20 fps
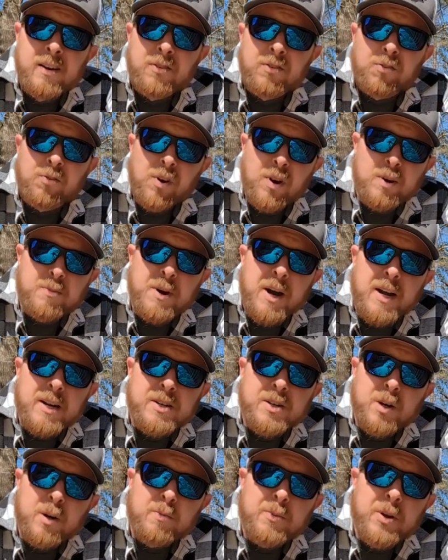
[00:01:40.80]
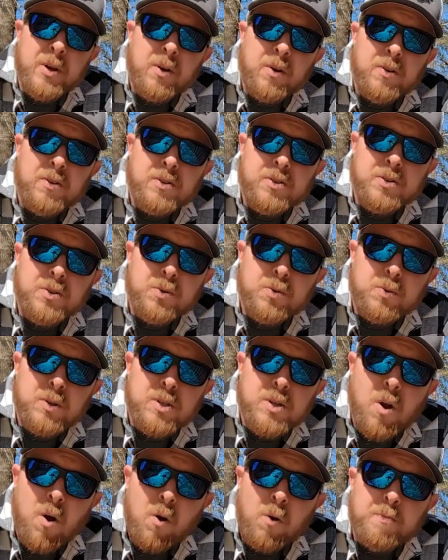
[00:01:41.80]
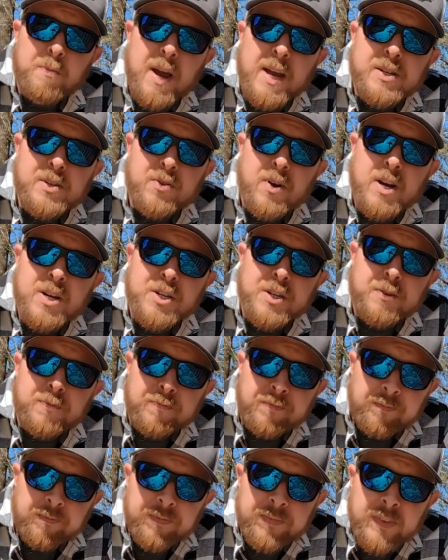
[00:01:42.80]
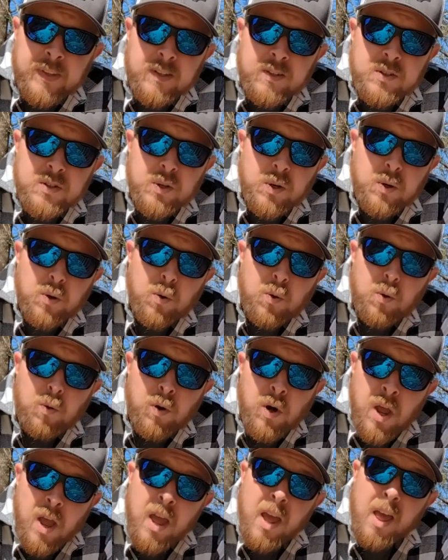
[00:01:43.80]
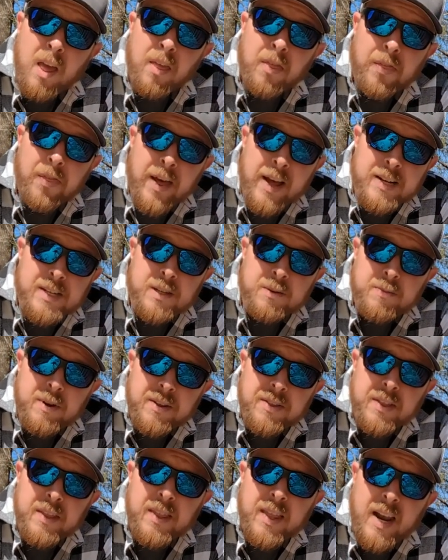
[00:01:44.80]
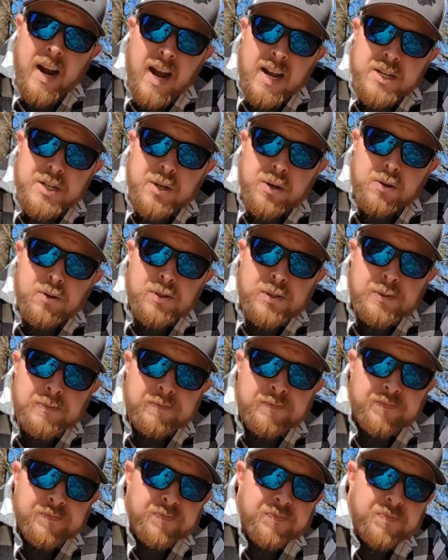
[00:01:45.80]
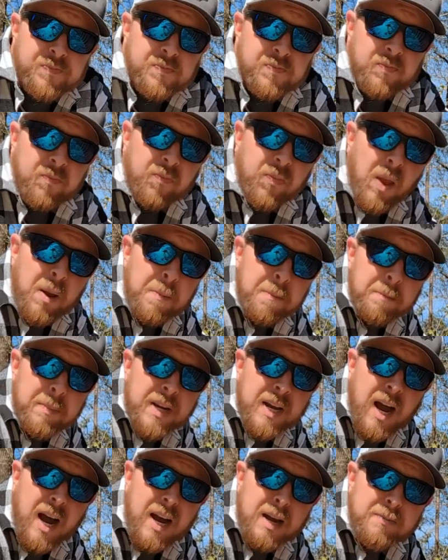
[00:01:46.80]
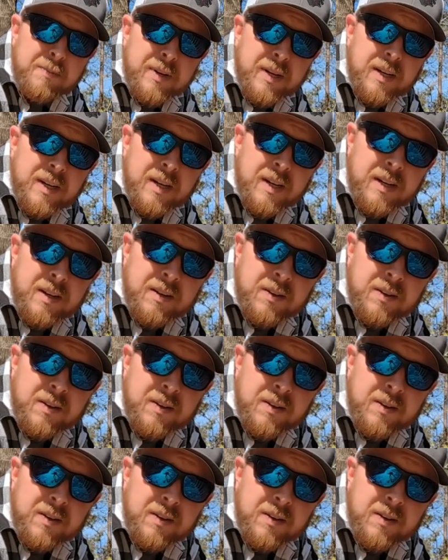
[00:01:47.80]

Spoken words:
A friend of mine turned me on to what's called maceration, so that's the method that I chose. Behind me,